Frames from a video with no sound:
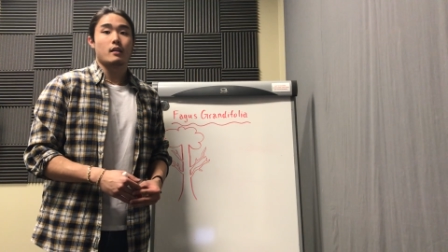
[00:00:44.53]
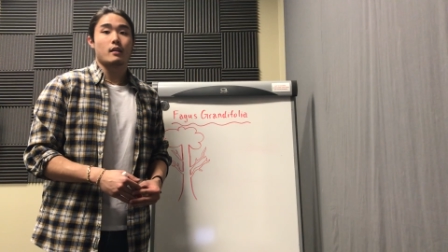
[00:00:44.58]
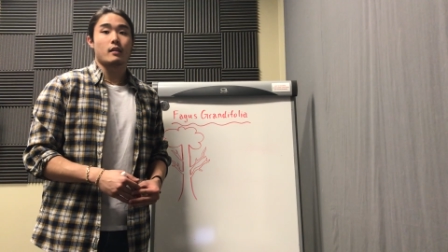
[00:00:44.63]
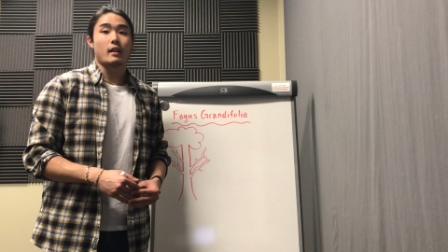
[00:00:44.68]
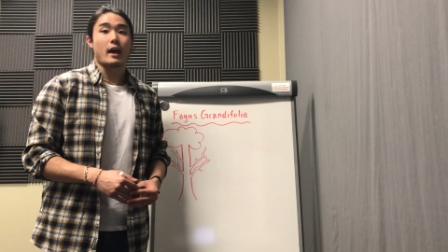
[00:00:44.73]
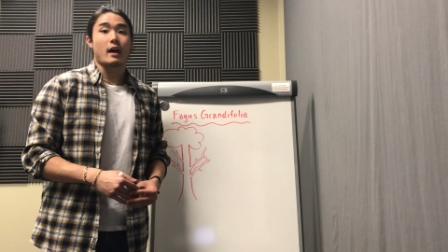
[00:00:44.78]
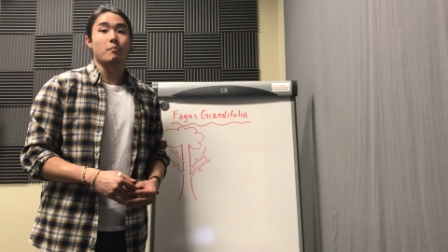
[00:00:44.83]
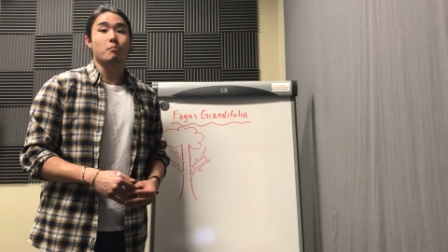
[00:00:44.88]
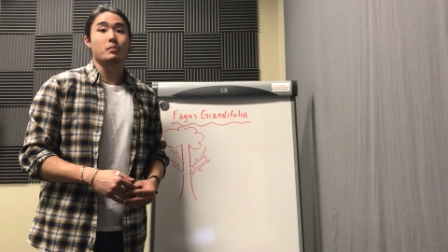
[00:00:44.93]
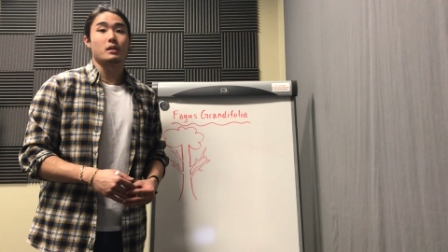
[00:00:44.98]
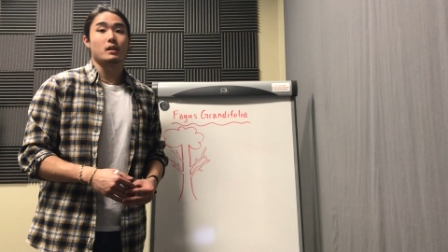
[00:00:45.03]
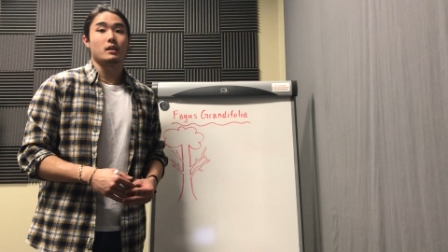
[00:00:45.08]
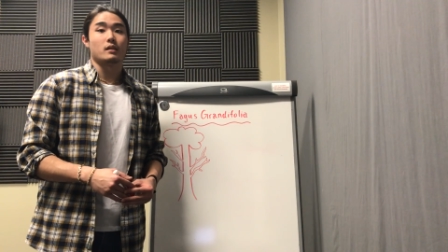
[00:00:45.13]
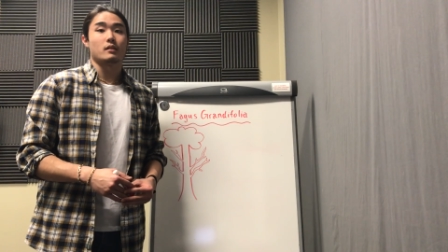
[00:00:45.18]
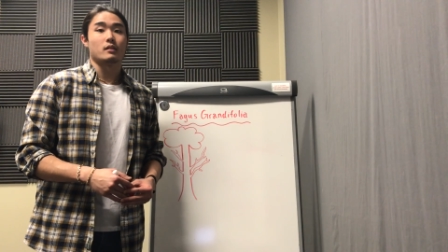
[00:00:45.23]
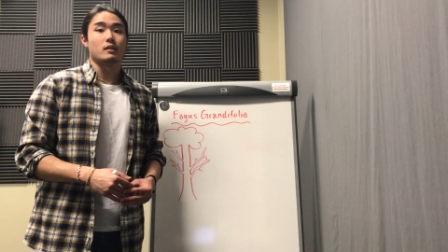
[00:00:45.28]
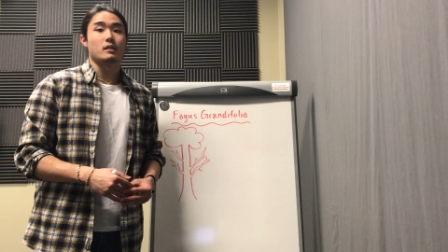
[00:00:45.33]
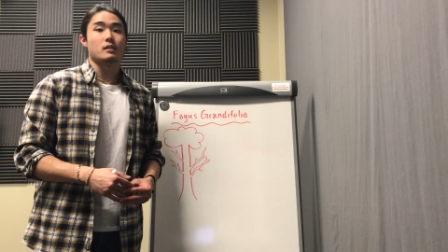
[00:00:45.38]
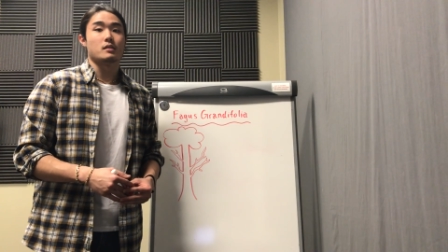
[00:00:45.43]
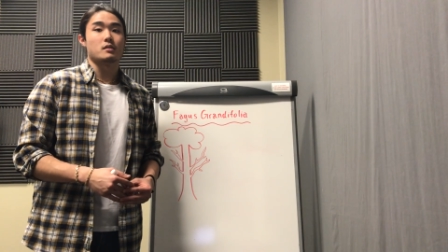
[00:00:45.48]
that
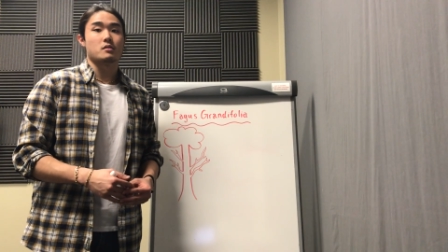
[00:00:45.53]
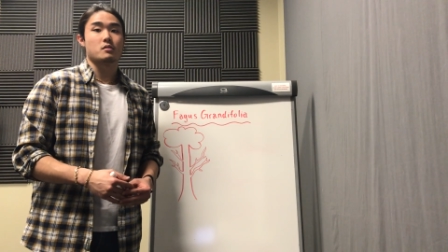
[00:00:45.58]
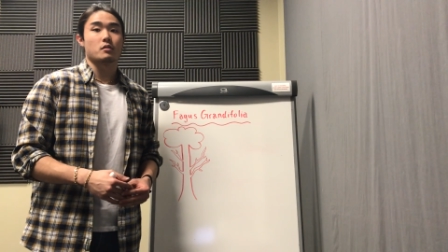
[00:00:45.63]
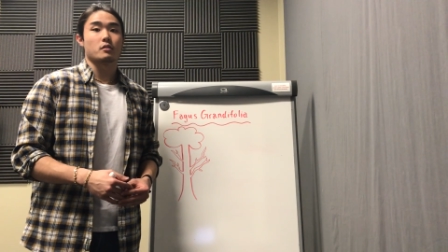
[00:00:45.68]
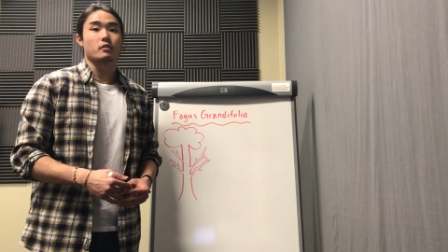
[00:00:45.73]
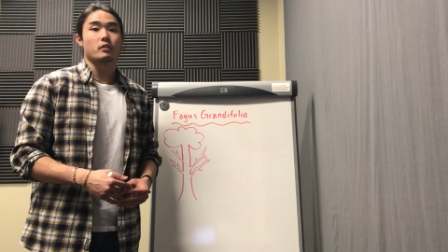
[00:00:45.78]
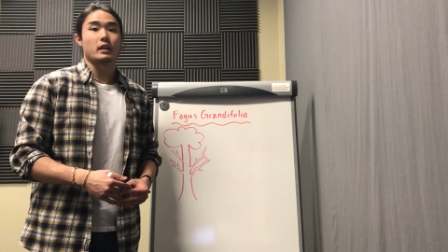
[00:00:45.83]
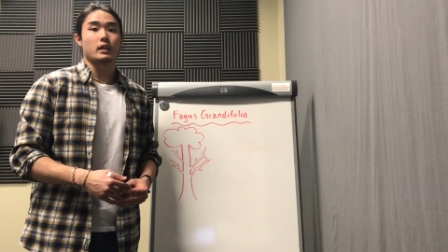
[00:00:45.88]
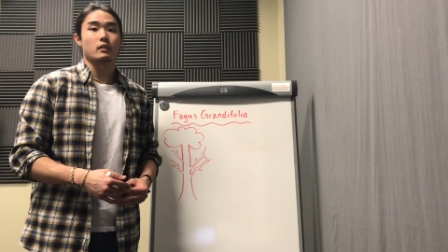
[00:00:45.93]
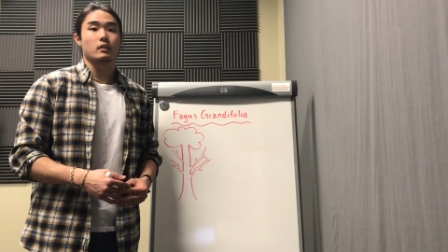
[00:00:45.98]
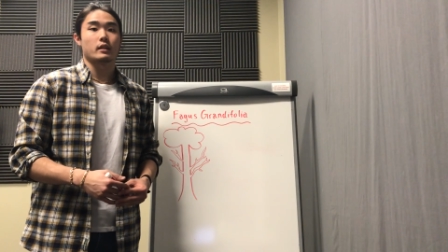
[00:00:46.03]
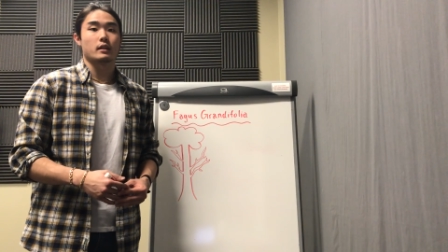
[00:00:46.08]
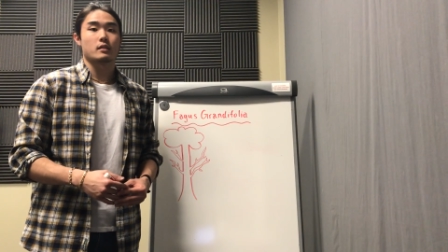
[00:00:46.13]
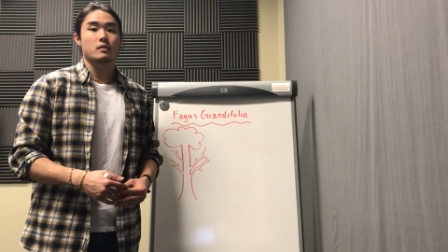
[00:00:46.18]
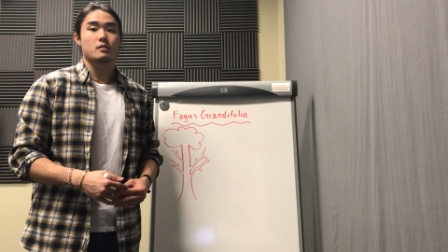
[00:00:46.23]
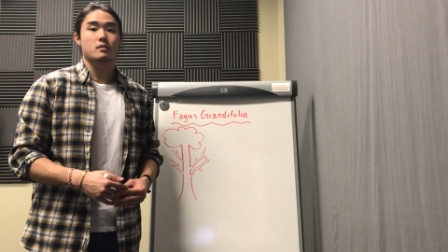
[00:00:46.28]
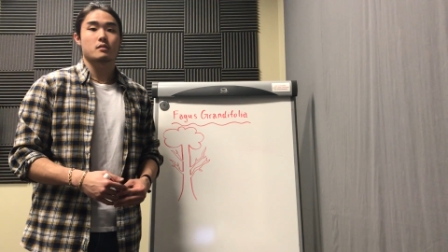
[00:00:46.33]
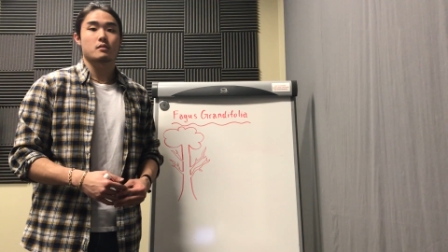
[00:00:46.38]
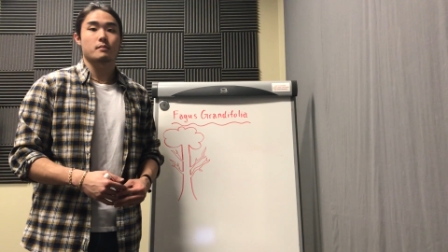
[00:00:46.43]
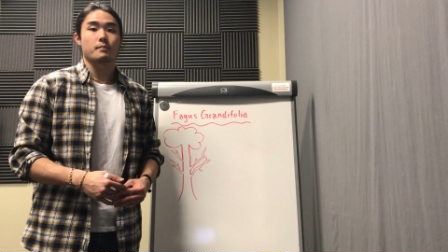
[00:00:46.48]
being the eastern Great
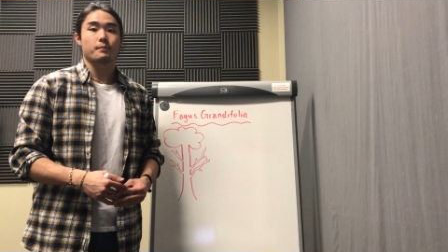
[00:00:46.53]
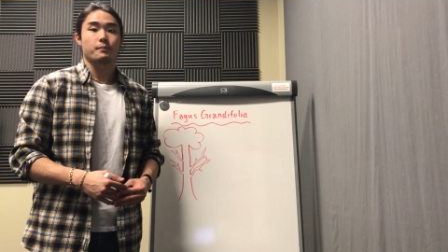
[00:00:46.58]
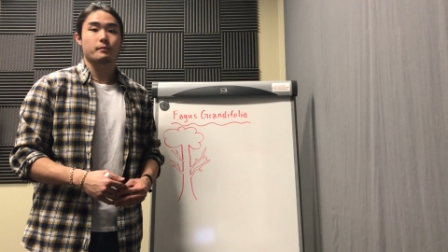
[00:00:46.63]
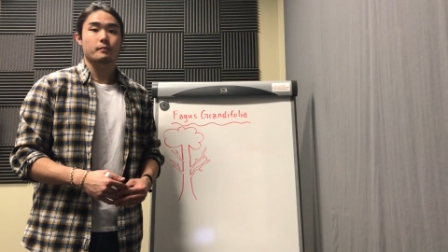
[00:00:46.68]
Lakes.